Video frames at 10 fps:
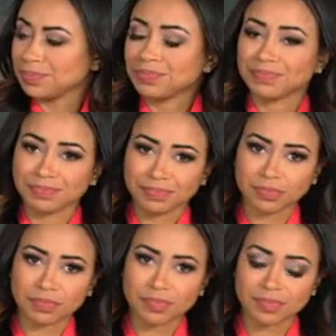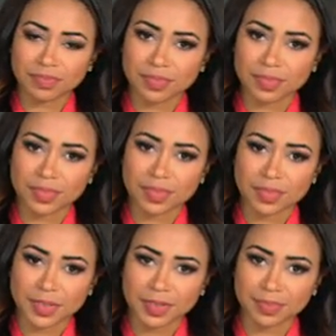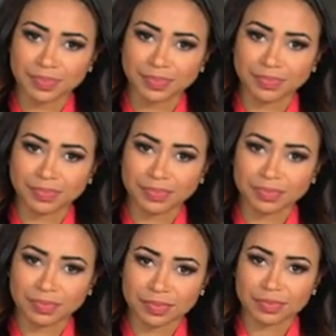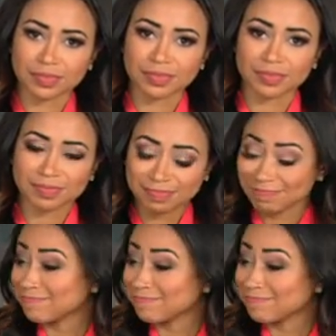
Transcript: [no speech]